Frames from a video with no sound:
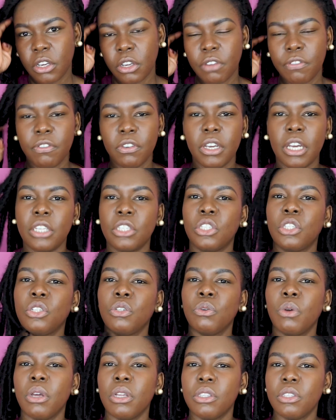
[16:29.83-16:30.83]
If you guys
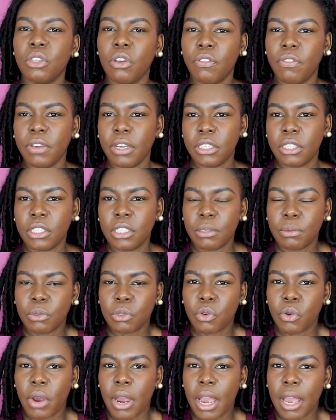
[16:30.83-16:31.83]
do, don't forget to
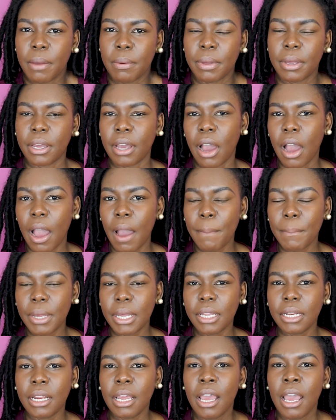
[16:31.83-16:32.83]
subscribe and
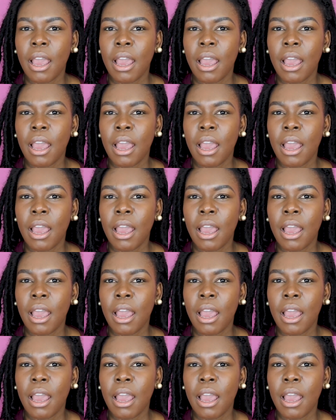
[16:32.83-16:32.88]
comment.